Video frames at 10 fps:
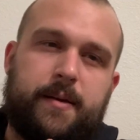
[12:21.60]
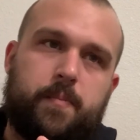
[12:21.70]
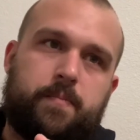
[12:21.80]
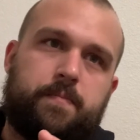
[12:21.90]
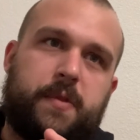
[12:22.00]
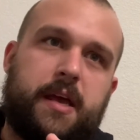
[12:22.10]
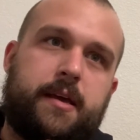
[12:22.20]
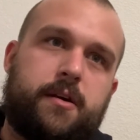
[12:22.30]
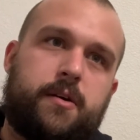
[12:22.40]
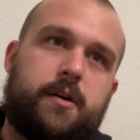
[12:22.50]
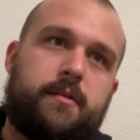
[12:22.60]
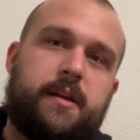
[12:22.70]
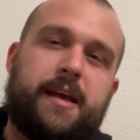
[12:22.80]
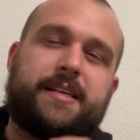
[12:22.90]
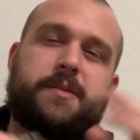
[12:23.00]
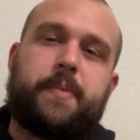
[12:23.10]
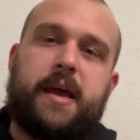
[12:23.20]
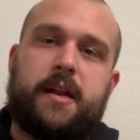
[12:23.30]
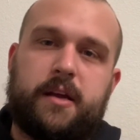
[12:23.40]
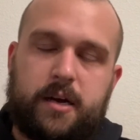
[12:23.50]
they could
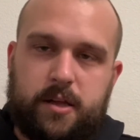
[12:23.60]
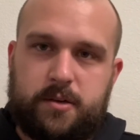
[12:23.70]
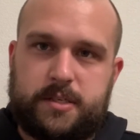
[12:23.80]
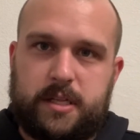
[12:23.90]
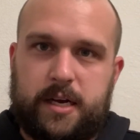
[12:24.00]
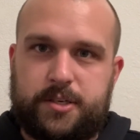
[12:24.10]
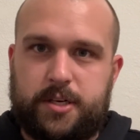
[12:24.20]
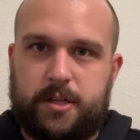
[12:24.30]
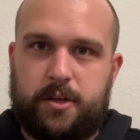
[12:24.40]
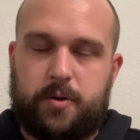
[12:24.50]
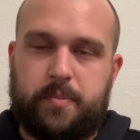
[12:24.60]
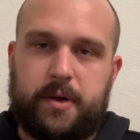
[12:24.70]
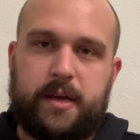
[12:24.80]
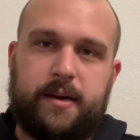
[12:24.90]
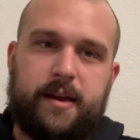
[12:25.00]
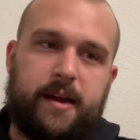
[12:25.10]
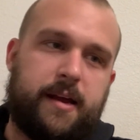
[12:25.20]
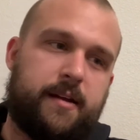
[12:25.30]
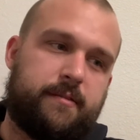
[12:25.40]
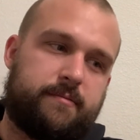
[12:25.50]
expand the color selection a little bit
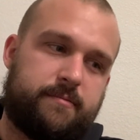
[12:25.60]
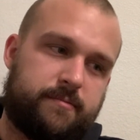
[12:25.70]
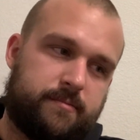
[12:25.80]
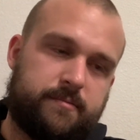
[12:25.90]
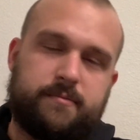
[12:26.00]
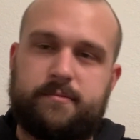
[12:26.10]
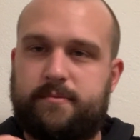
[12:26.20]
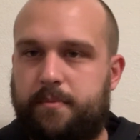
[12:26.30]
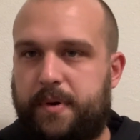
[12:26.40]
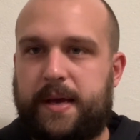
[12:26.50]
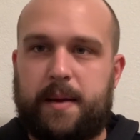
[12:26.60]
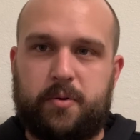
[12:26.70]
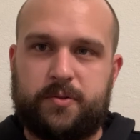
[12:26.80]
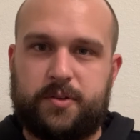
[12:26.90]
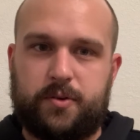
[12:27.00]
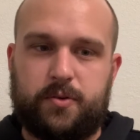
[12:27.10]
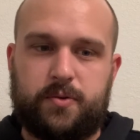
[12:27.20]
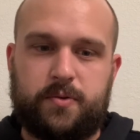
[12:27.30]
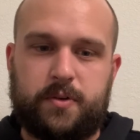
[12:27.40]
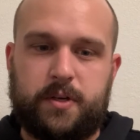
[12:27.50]
and be able
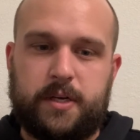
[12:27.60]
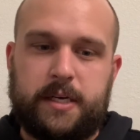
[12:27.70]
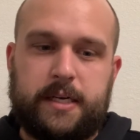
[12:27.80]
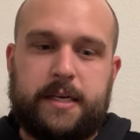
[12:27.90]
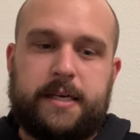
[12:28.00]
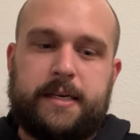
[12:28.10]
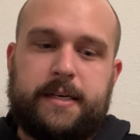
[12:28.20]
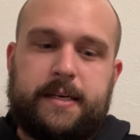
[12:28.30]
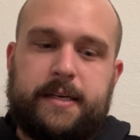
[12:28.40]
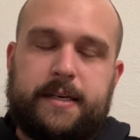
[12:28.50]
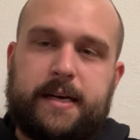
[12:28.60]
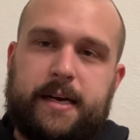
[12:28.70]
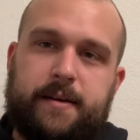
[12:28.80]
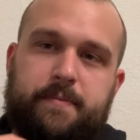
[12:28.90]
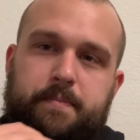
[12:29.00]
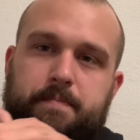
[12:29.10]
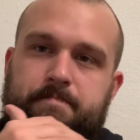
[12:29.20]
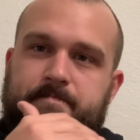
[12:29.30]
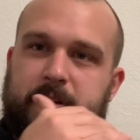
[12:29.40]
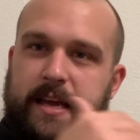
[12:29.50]
to kind of
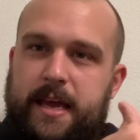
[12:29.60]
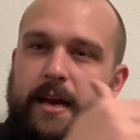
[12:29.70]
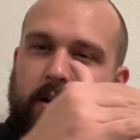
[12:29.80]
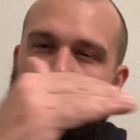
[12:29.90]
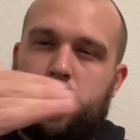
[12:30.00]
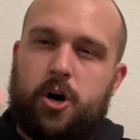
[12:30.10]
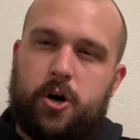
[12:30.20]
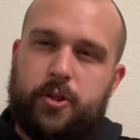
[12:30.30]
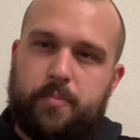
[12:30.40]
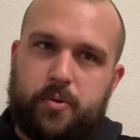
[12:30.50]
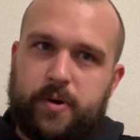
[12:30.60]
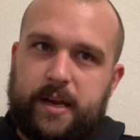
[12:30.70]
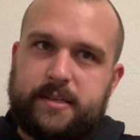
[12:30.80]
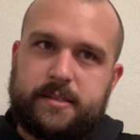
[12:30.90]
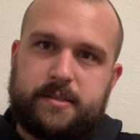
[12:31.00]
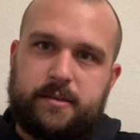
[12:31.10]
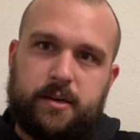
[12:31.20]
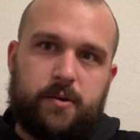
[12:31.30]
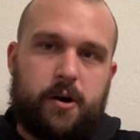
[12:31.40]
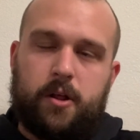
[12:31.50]
hit all the points, you
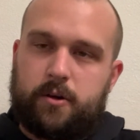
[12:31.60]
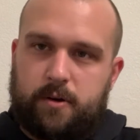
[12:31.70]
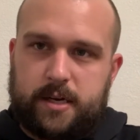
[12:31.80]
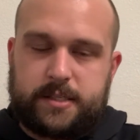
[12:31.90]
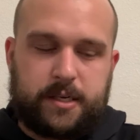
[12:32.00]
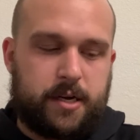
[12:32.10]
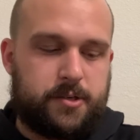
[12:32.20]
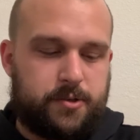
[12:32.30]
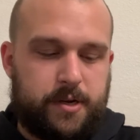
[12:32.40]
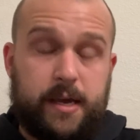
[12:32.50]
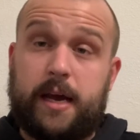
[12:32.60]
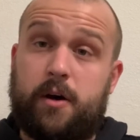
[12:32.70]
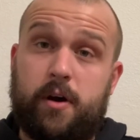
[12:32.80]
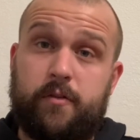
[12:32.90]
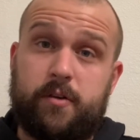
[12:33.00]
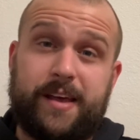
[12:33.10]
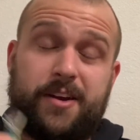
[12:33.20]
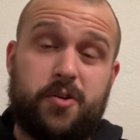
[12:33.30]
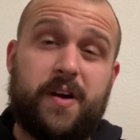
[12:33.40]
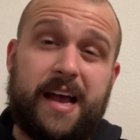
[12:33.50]
know, all across the country. However, they
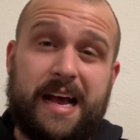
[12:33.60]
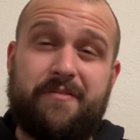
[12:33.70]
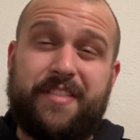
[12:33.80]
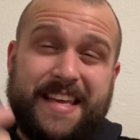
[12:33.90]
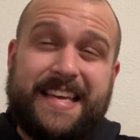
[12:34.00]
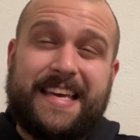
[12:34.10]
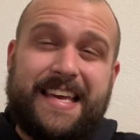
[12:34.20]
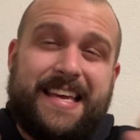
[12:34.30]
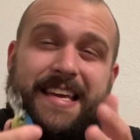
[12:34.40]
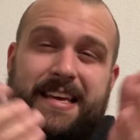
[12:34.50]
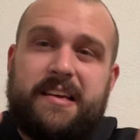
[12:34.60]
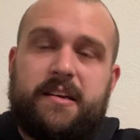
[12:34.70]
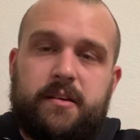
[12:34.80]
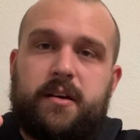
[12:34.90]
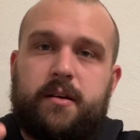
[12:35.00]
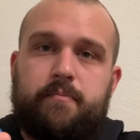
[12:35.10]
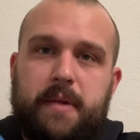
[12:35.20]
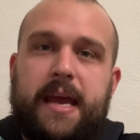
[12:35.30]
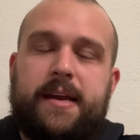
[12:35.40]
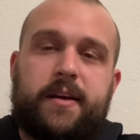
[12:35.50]
do have the key
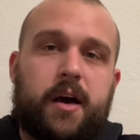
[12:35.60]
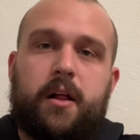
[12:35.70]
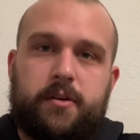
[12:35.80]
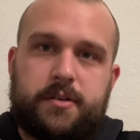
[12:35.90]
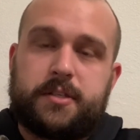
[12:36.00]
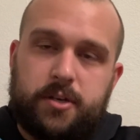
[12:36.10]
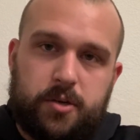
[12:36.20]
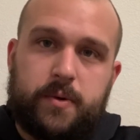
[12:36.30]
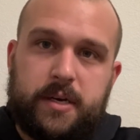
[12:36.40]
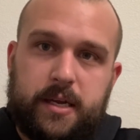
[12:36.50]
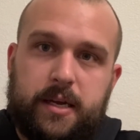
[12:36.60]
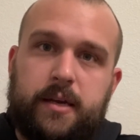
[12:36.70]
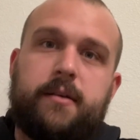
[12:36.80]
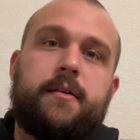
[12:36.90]
main colors that you would need